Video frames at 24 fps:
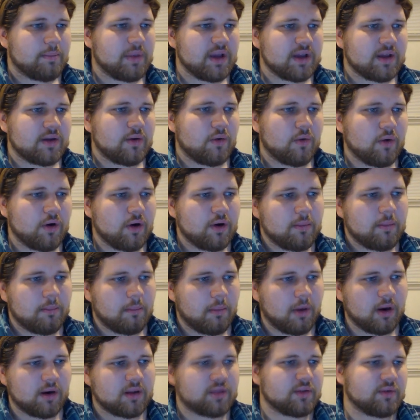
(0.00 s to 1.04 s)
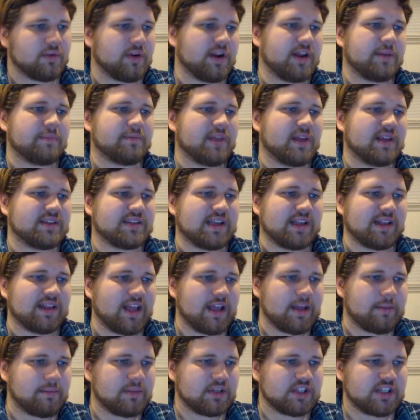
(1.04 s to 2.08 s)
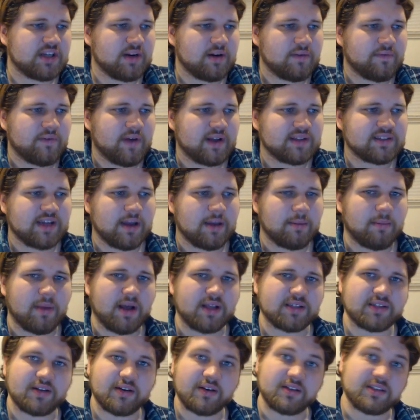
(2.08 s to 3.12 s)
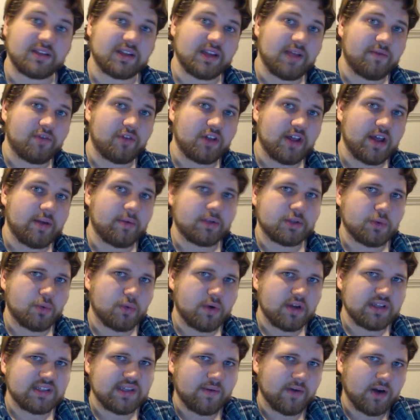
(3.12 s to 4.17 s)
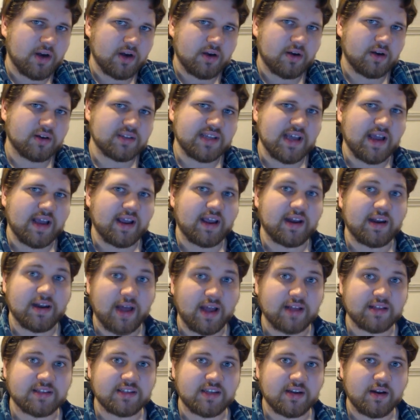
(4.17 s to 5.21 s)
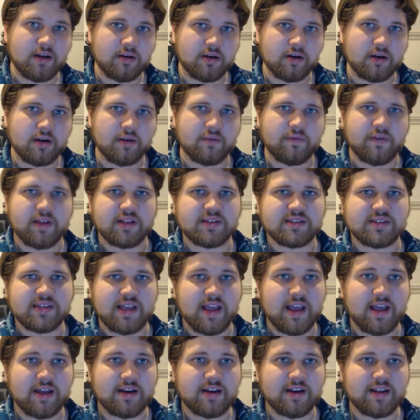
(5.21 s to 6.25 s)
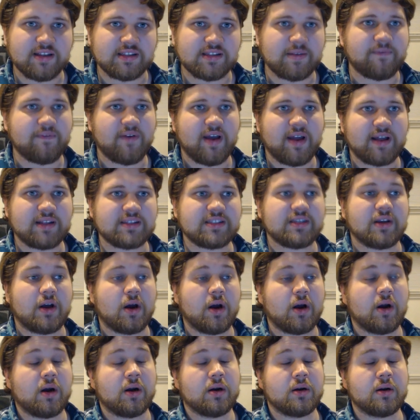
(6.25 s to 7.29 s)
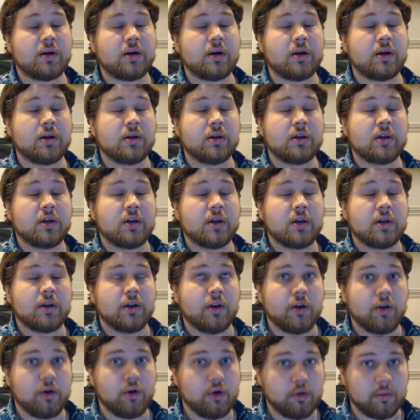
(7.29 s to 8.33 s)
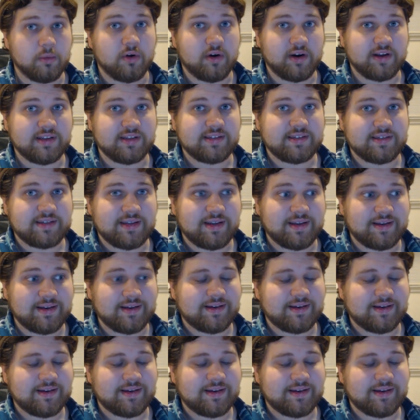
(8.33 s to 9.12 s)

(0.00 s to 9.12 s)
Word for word: Big Core Mark III is a light machine effect type monster. It's level 8 with 2700 attack and 1900 defense, and its effects are numerous.